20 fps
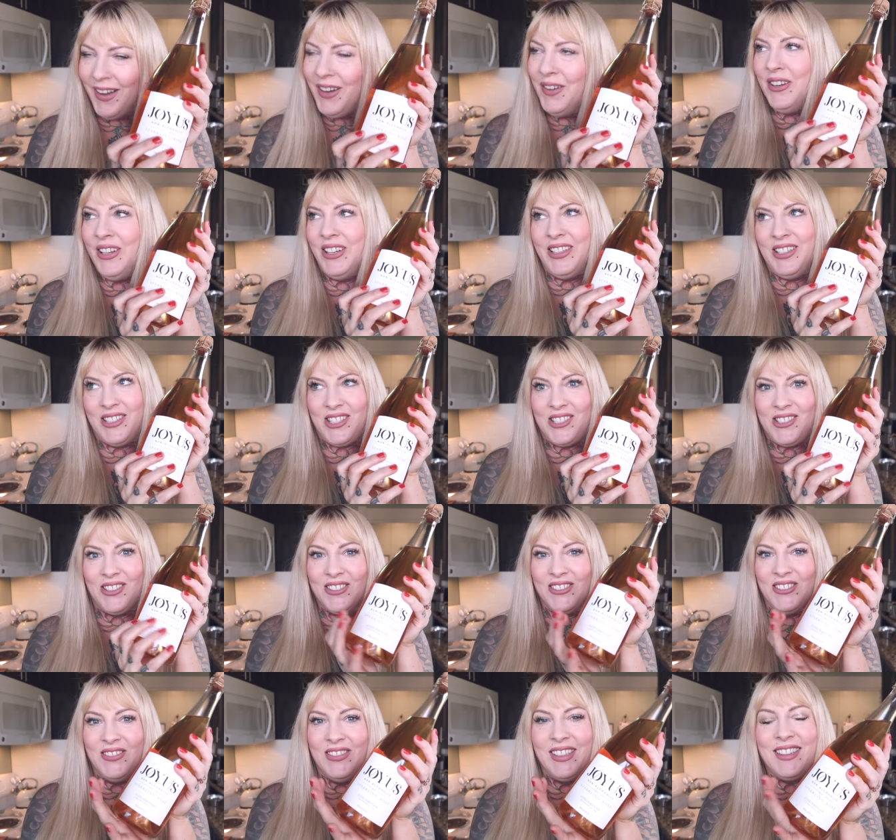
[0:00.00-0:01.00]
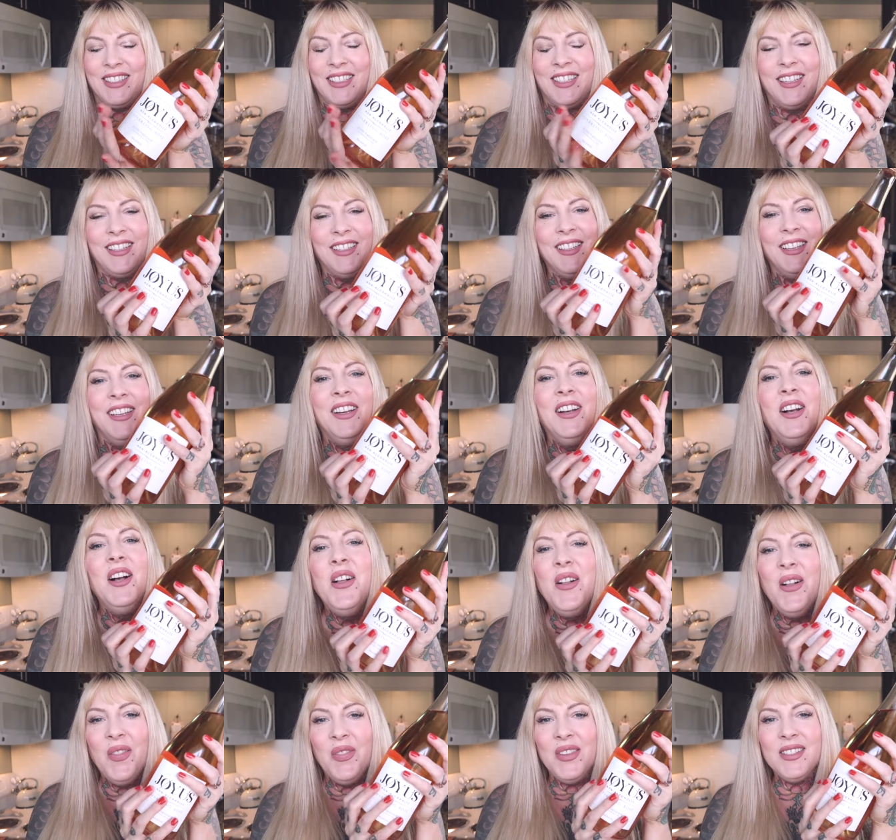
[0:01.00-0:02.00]
I really struggle with that.
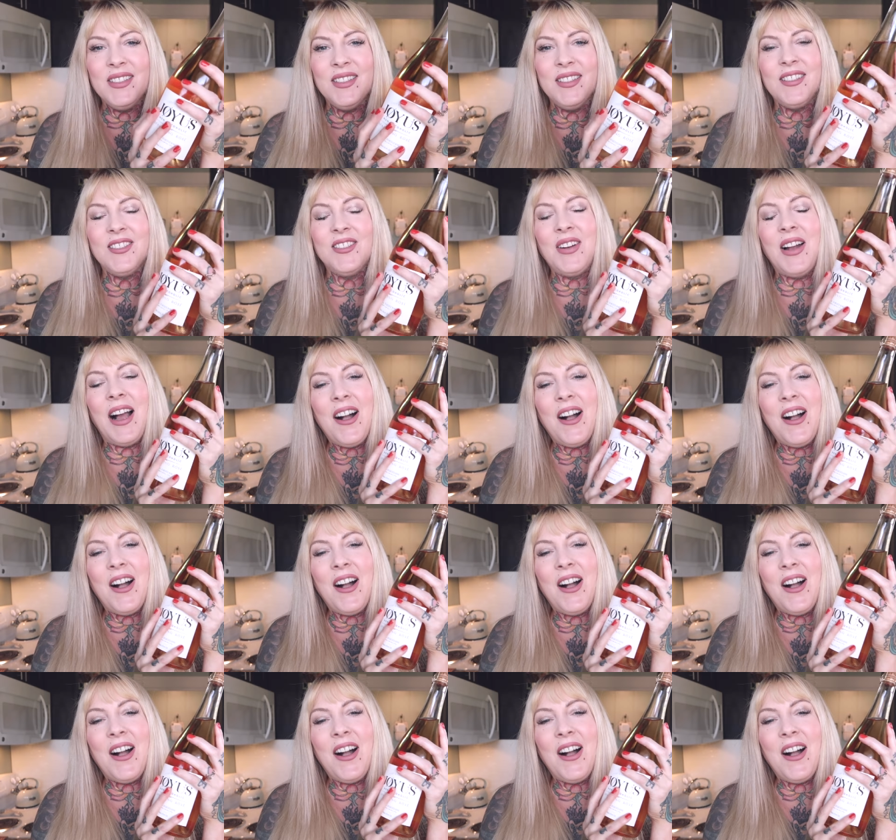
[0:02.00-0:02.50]
This is their